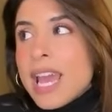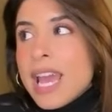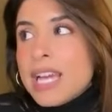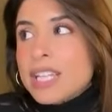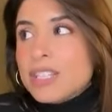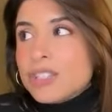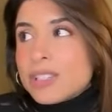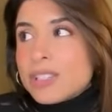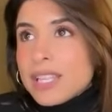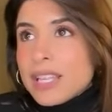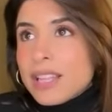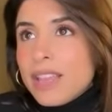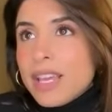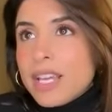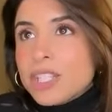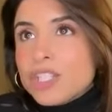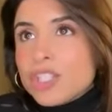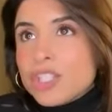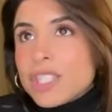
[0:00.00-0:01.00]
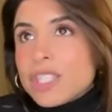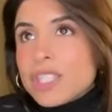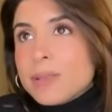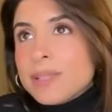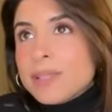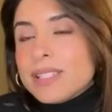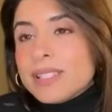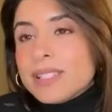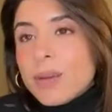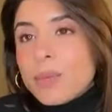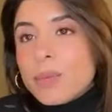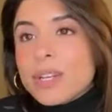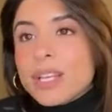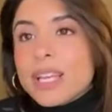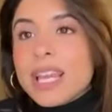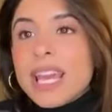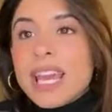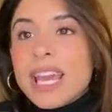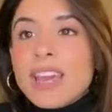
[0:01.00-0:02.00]
and just like the adjustments they would
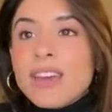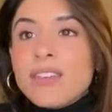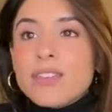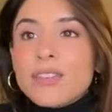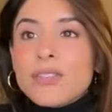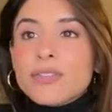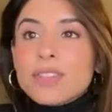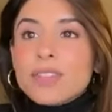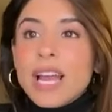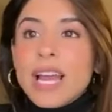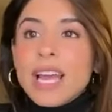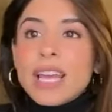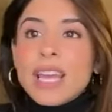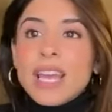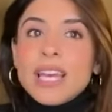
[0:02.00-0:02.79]
give of like